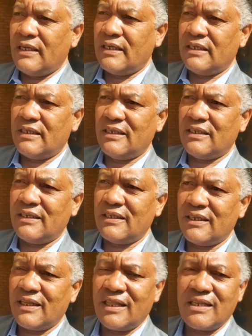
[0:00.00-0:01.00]

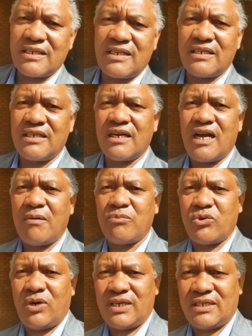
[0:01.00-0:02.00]
This doesn't come
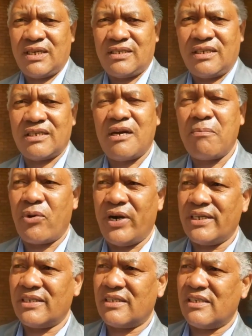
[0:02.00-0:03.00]
to us as a
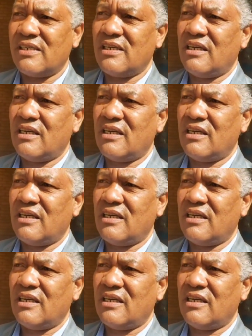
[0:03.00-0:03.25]
surprise.